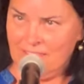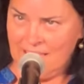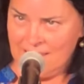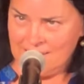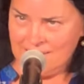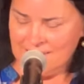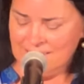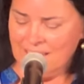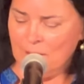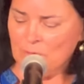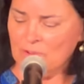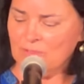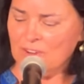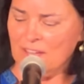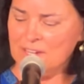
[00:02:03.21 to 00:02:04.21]
That is
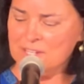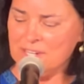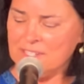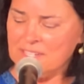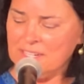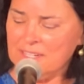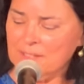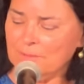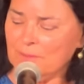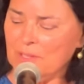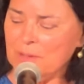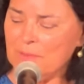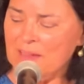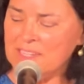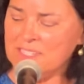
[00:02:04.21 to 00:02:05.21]
camouflage, is it?
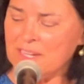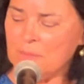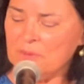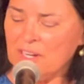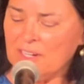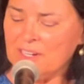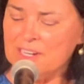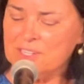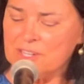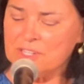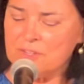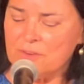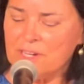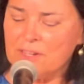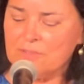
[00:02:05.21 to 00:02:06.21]
William asked skeptically,
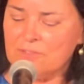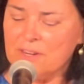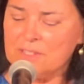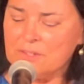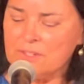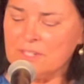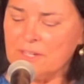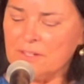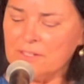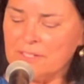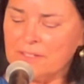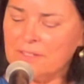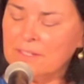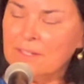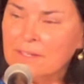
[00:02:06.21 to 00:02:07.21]
gesturing at Fraser's
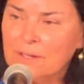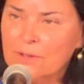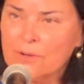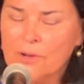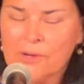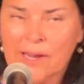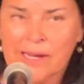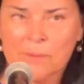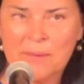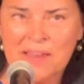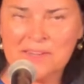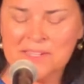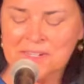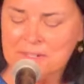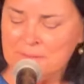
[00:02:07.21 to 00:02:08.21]
kilt, who looked like a
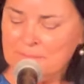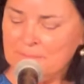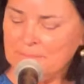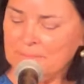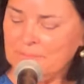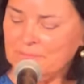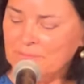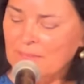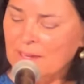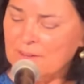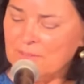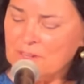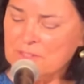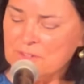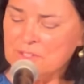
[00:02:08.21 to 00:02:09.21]
bandit.
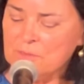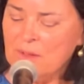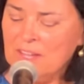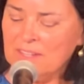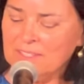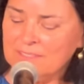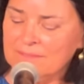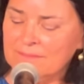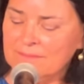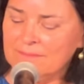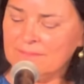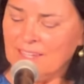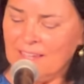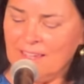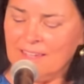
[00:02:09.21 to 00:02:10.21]
Fraser smiled.
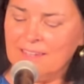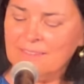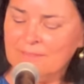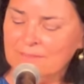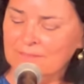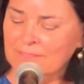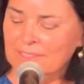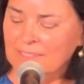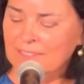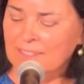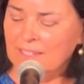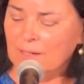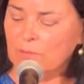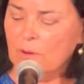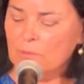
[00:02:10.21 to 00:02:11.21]
Aye.
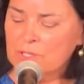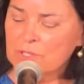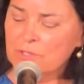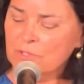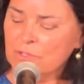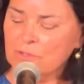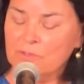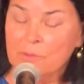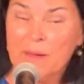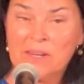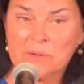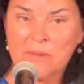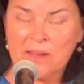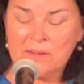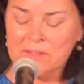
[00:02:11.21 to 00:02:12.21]
And what would you do if you met
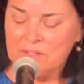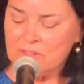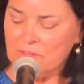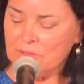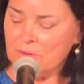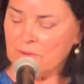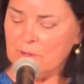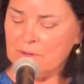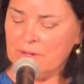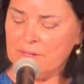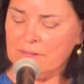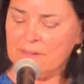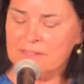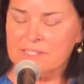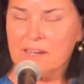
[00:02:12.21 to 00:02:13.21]
a bandit on the
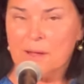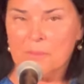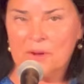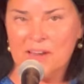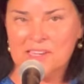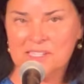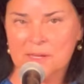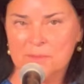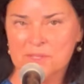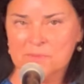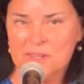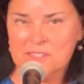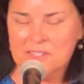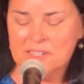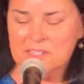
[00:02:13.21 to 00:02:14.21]
road? Stop and ask him his
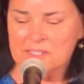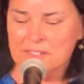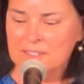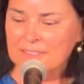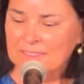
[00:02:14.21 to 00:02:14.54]
business?